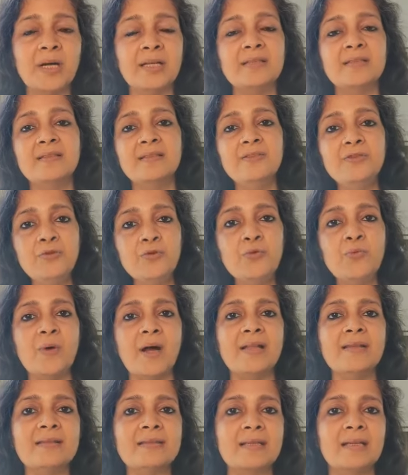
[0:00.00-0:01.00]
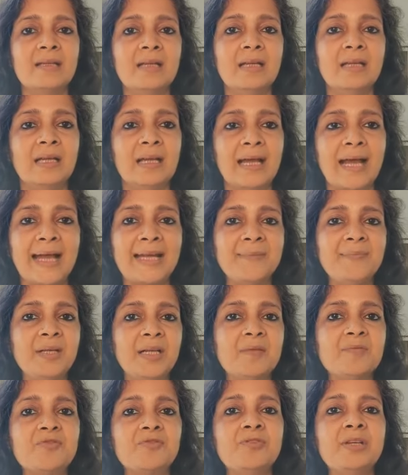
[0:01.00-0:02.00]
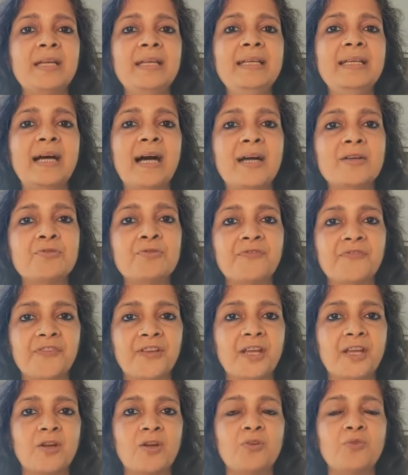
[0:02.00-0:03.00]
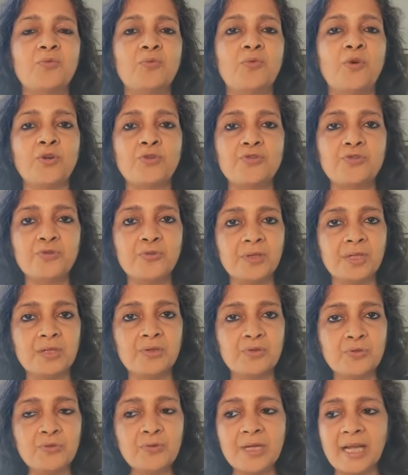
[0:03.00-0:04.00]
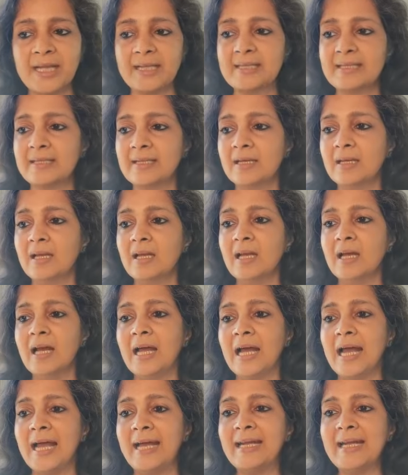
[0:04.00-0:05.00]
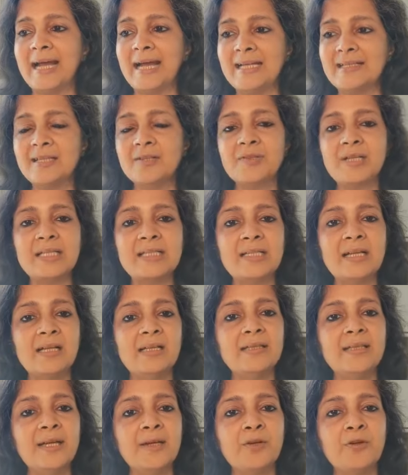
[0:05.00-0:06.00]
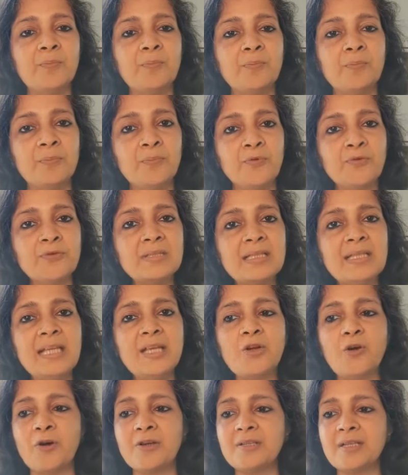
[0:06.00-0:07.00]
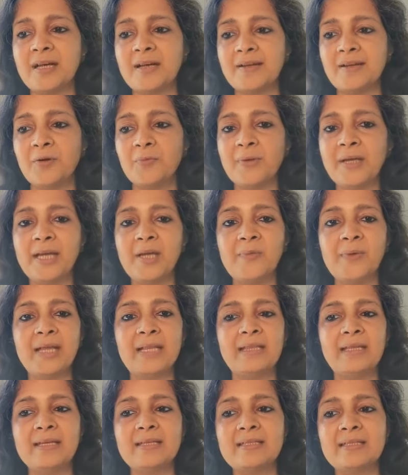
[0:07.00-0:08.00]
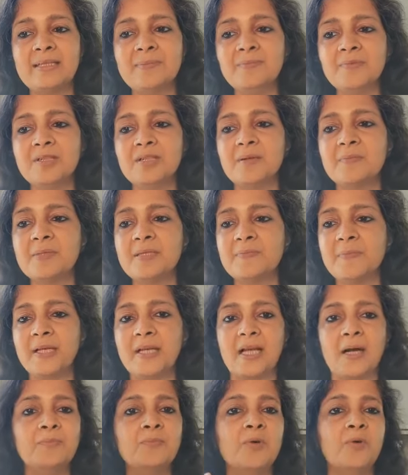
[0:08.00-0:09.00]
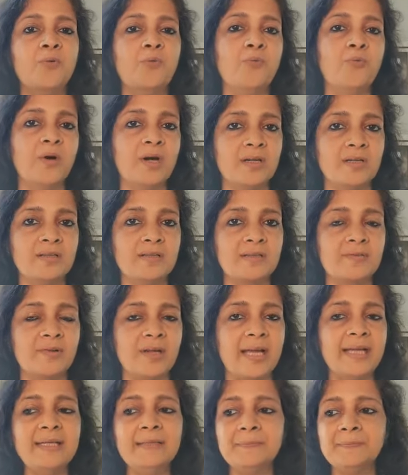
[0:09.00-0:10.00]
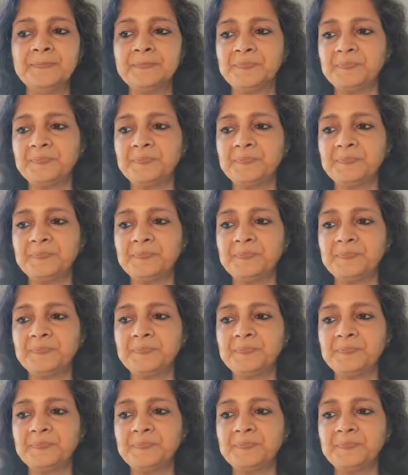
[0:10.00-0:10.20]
ones, new ones, and it becomes really hard to figure out what you can do next. And as a result, they are mostly caught unaware when their symptoms become worse, right?